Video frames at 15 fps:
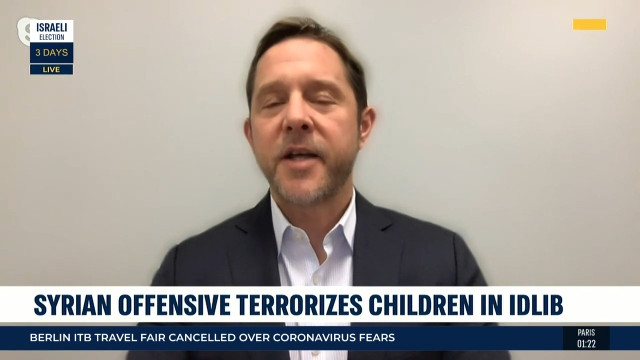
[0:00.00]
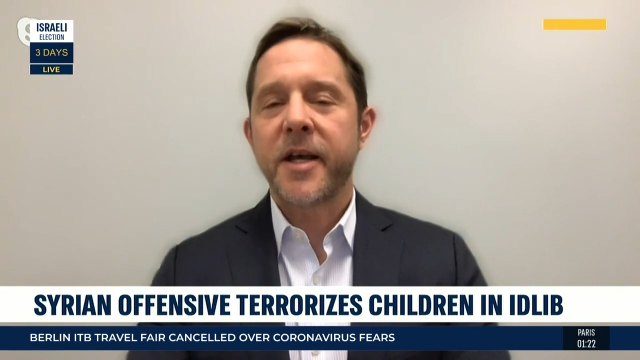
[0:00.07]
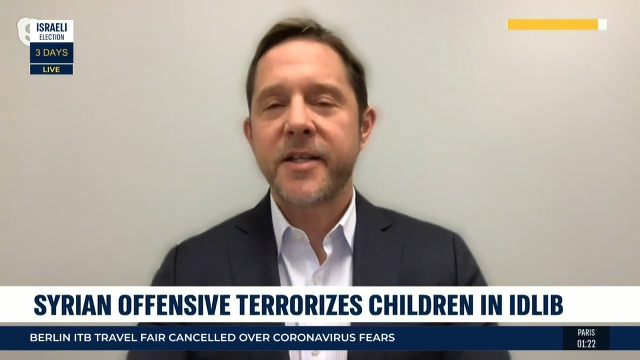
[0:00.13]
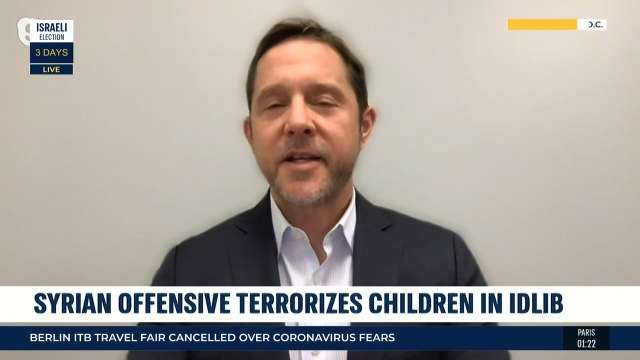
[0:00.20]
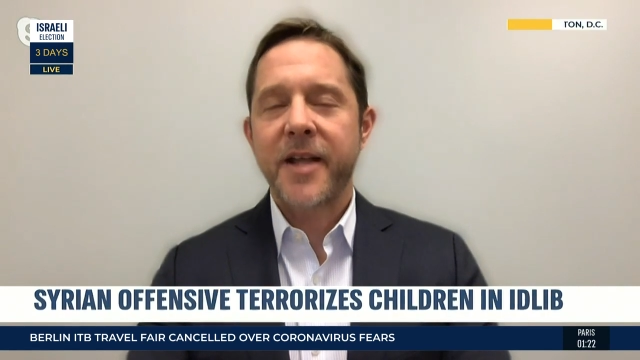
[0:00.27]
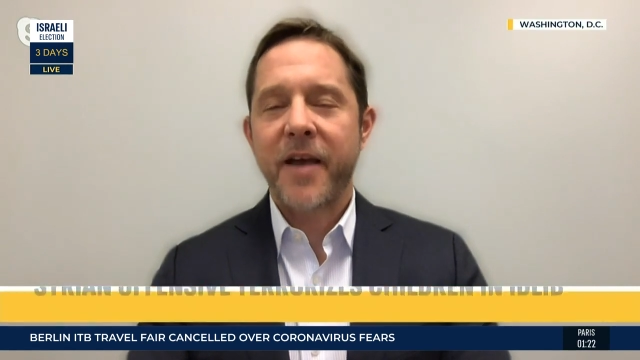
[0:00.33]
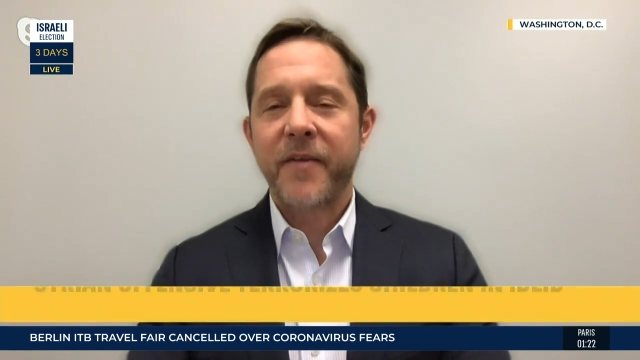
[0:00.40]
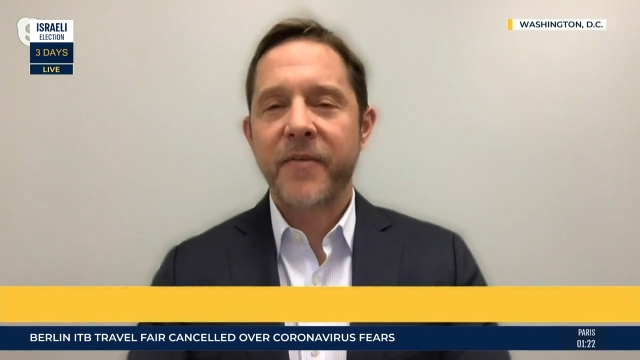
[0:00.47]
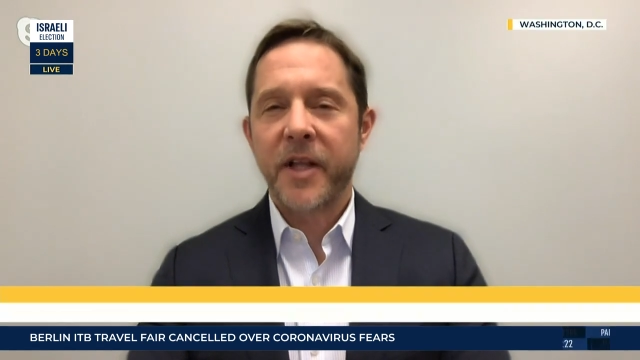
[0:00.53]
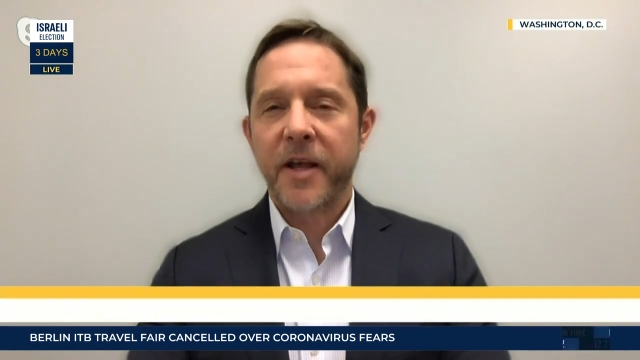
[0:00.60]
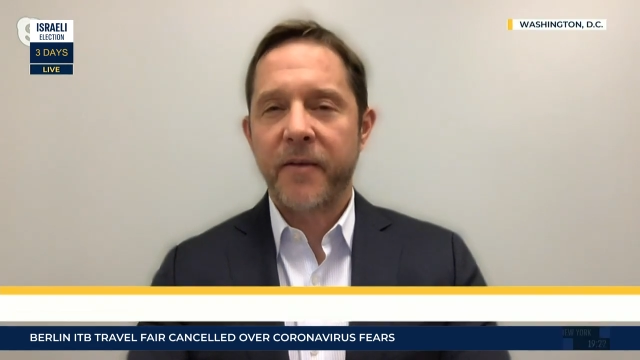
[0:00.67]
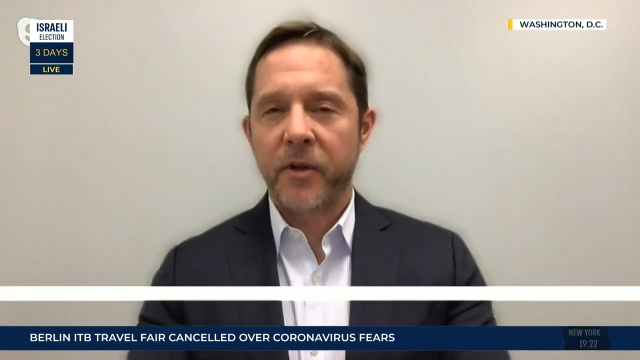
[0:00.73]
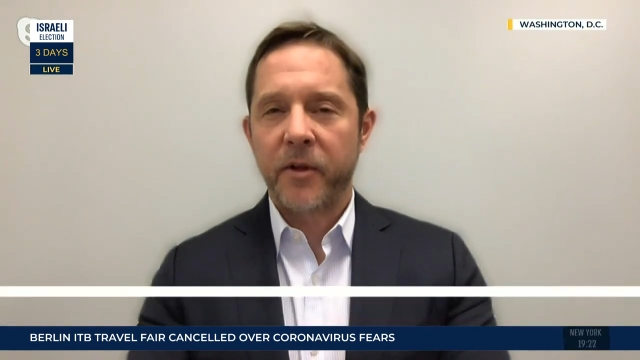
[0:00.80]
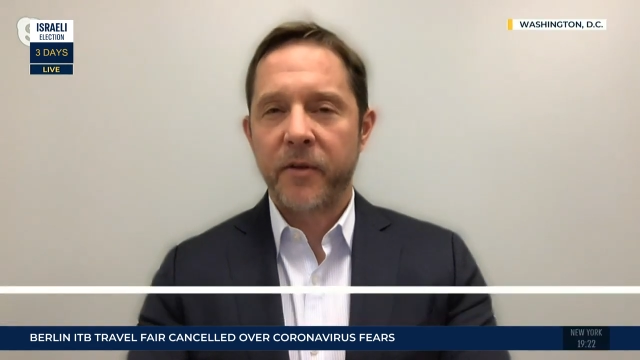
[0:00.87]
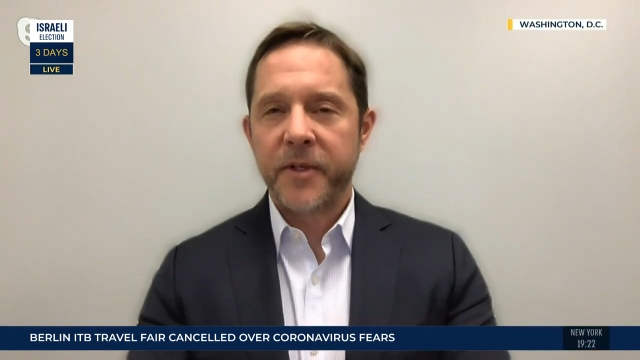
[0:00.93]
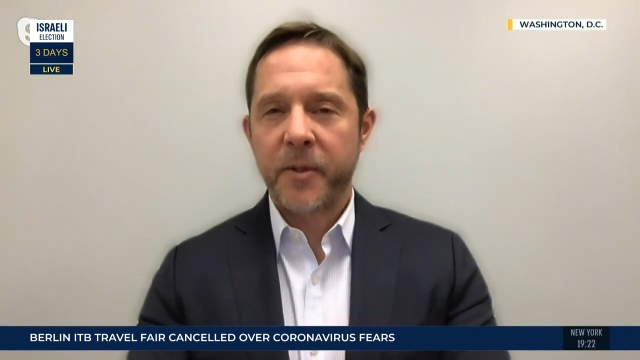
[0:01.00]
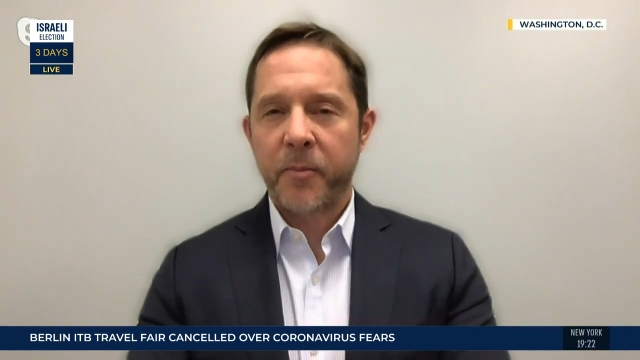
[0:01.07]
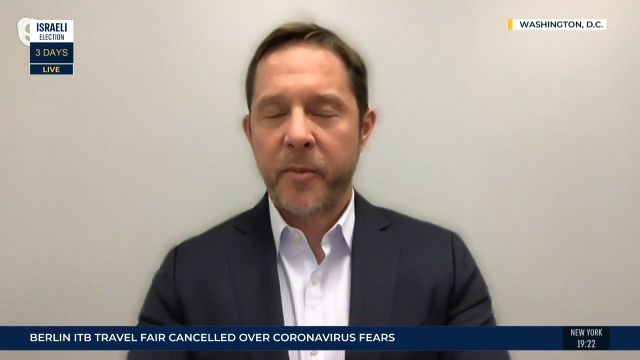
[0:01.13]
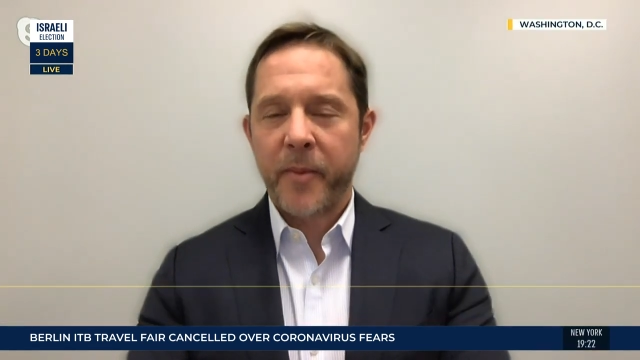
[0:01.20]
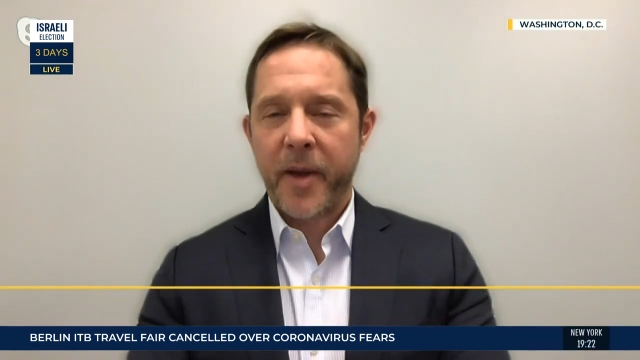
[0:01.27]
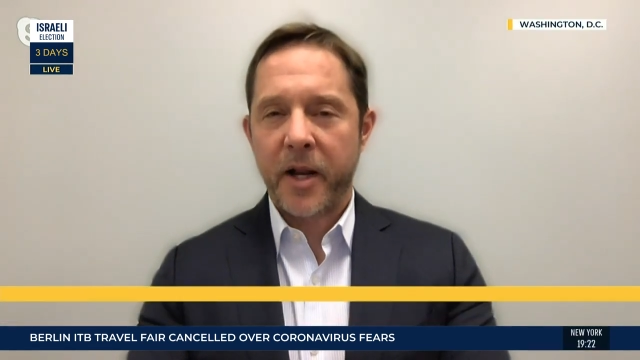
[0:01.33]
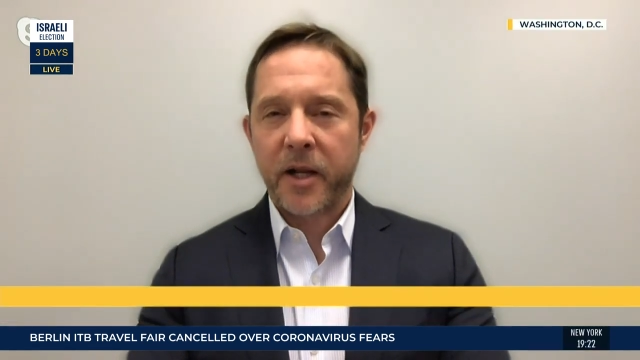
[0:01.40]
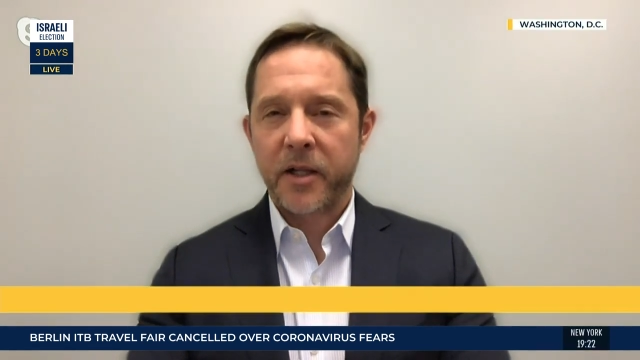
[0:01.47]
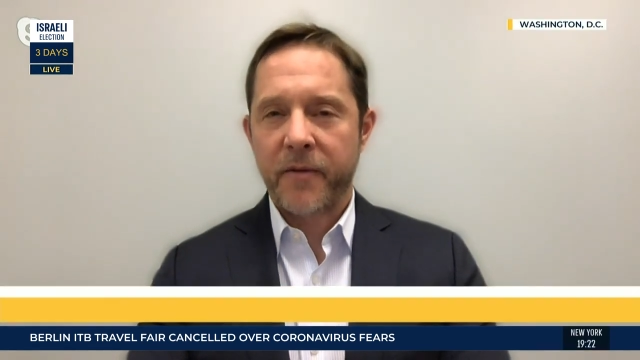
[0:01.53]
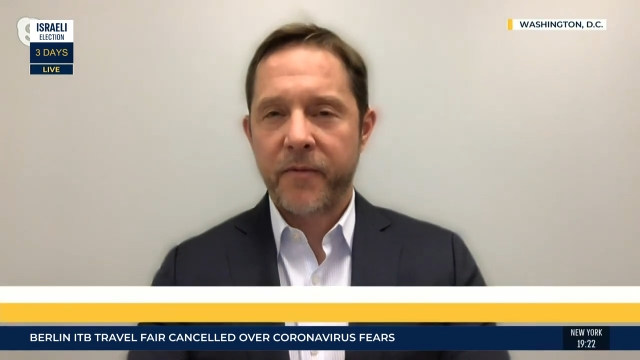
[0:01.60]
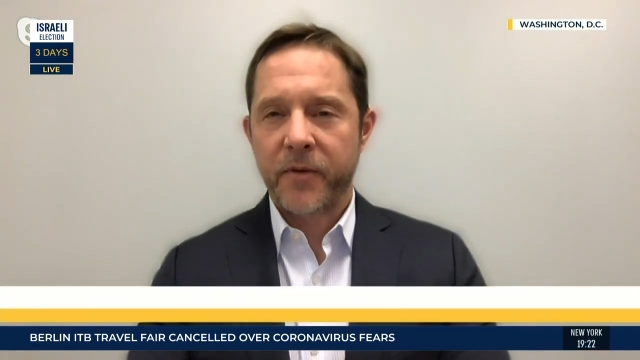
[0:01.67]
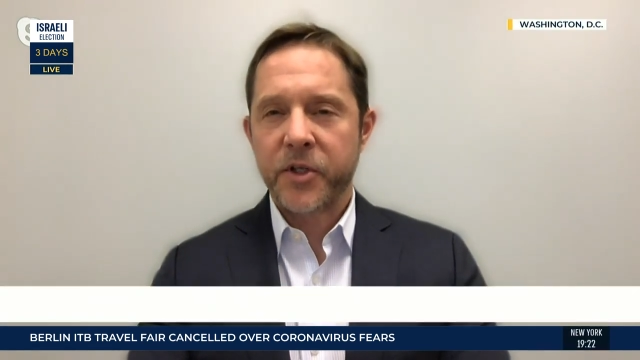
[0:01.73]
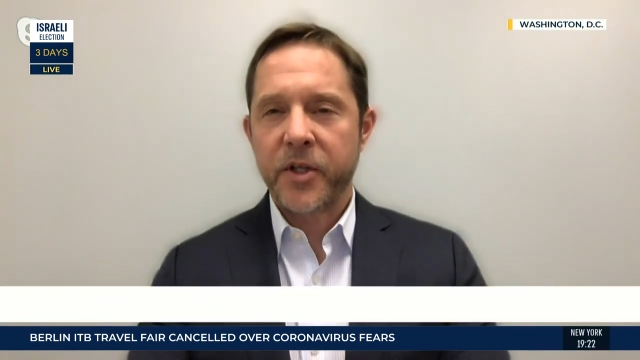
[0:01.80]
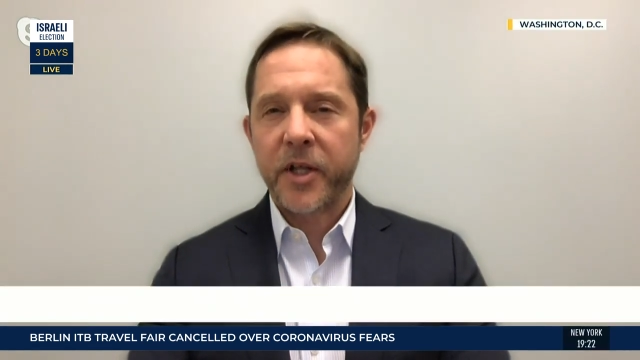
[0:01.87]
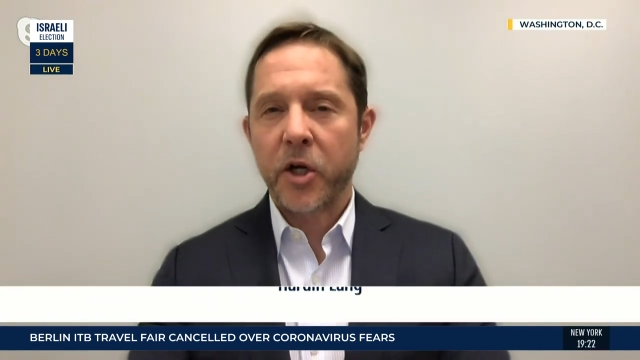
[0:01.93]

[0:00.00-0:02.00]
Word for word: doesn't have the level of diplomatic leverage